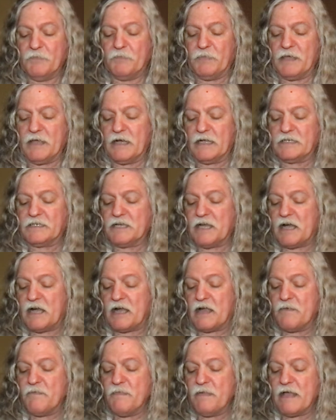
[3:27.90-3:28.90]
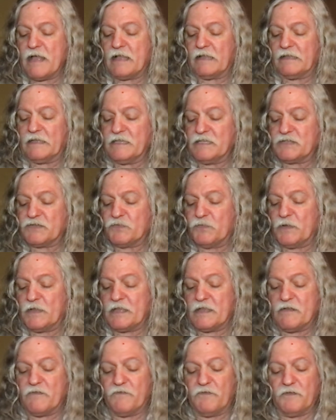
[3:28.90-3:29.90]
Be on time, at least
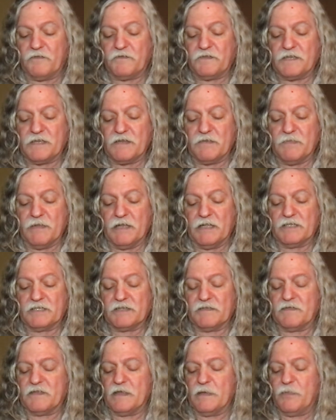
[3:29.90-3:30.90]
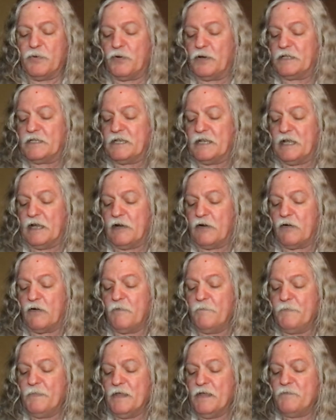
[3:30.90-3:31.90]
within 15 minutes of the appointed
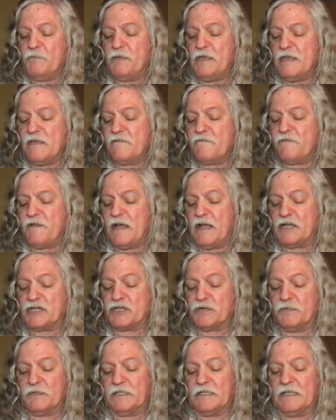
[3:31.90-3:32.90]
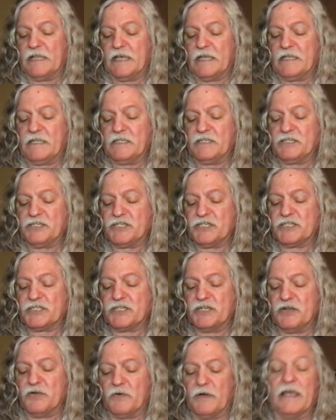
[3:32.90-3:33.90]
hour. Being fashionably late is just
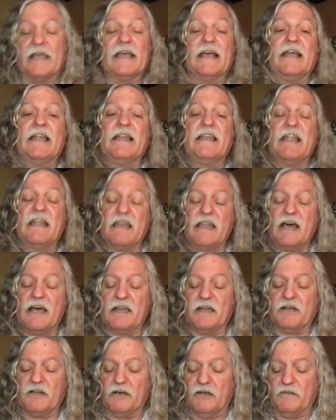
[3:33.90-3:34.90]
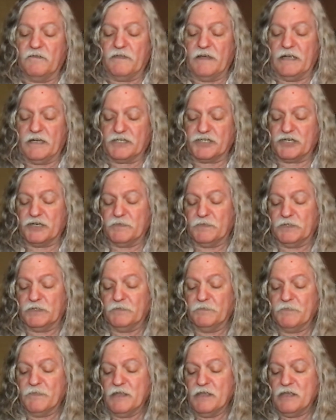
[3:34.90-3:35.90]
annoying and not at all
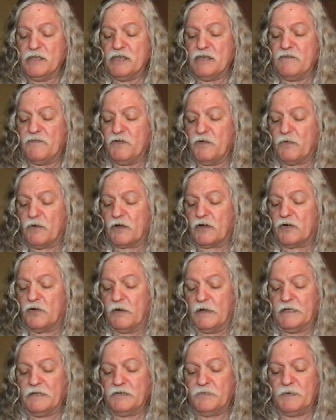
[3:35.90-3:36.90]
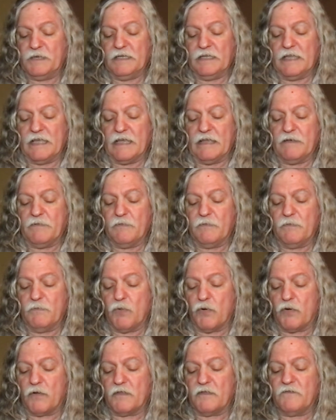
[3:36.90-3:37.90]
fashionable. If you are going to be late
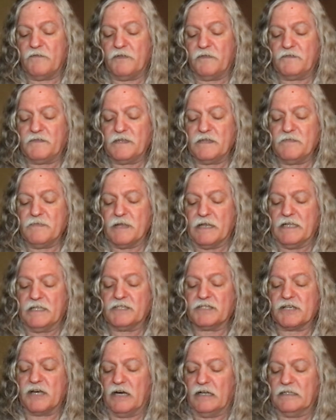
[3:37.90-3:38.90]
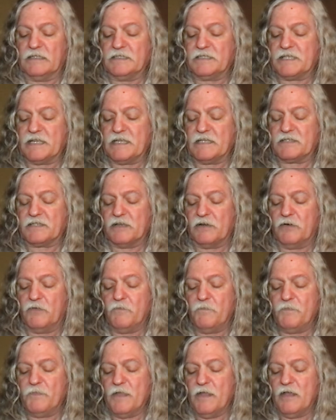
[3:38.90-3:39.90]
more than 15 minutes, call and say
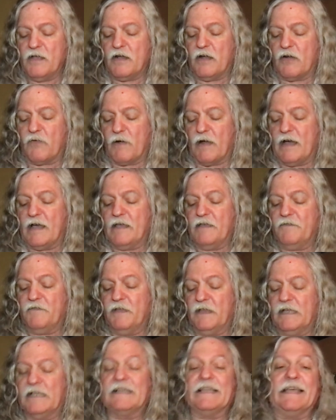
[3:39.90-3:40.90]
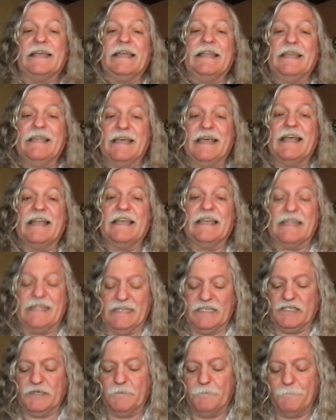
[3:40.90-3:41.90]
so. Arrive clean and
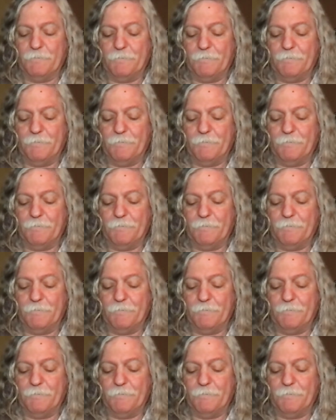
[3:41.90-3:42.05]
neat.